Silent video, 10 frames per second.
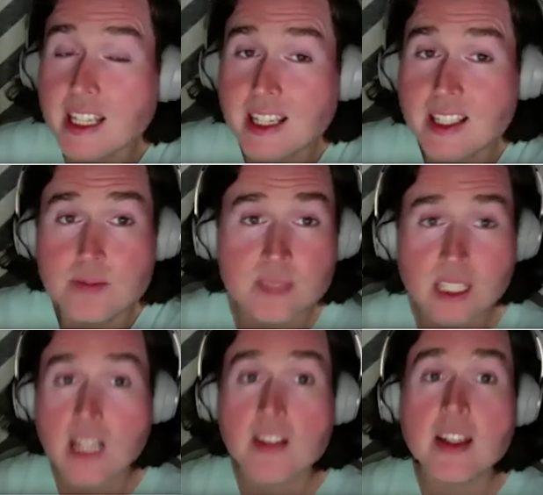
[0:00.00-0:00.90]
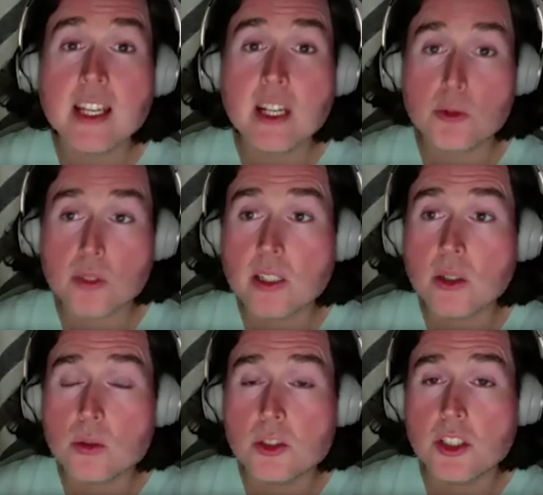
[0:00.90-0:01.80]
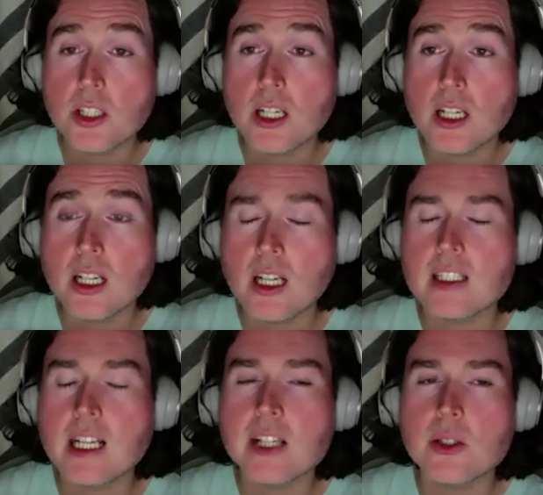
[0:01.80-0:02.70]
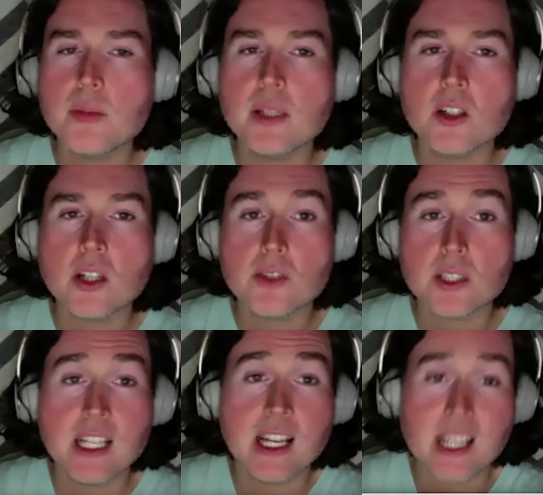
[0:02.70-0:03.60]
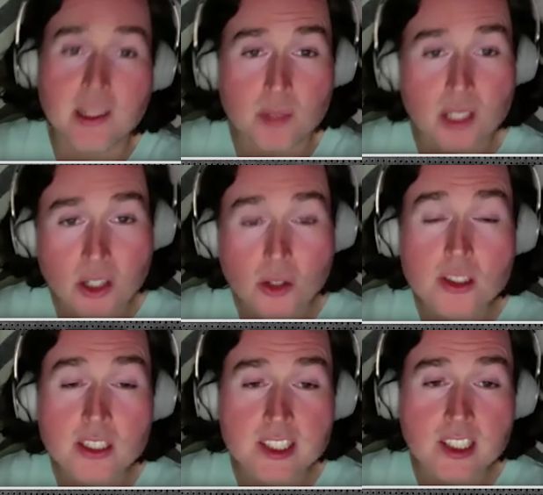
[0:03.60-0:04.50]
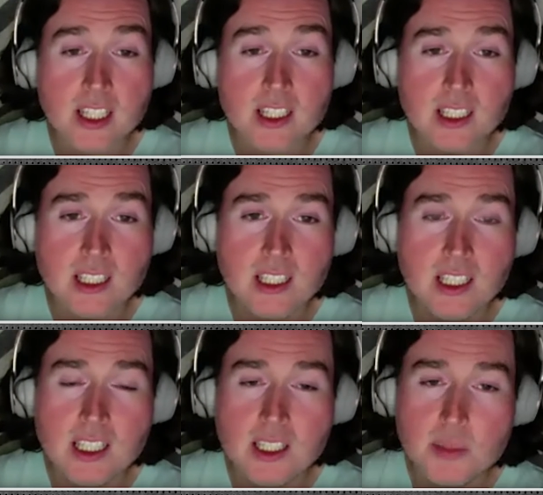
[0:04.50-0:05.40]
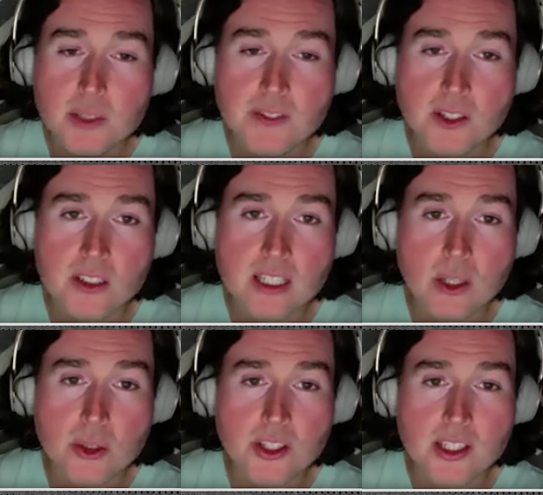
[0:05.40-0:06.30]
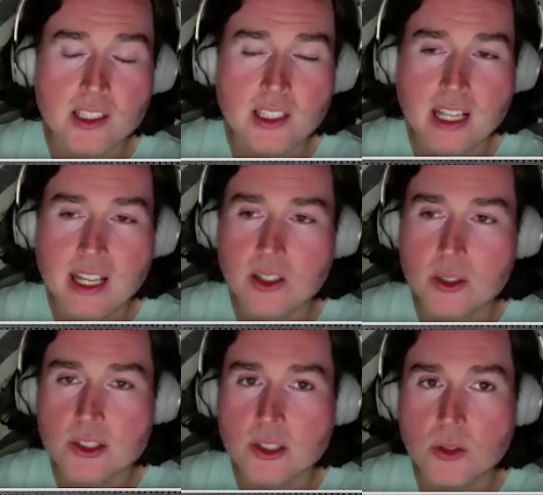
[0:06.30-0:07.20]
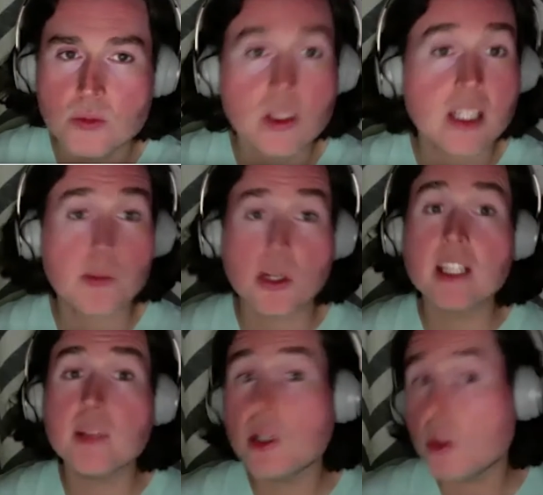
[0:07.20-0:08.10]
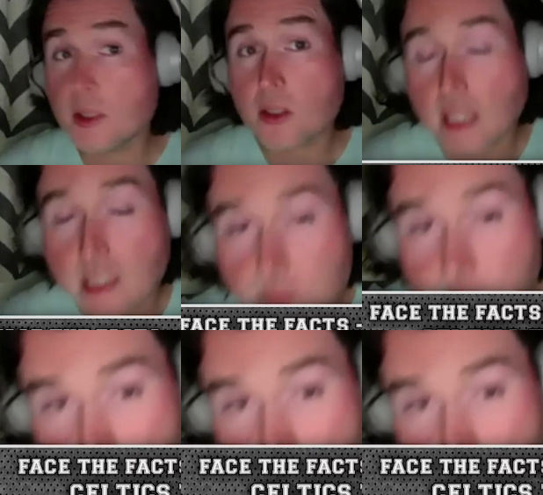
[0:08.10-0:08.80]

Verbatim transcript: need they need a real uh, a guy who can be here every game, or at least like be fairly healthy, and also like When it comes to be Good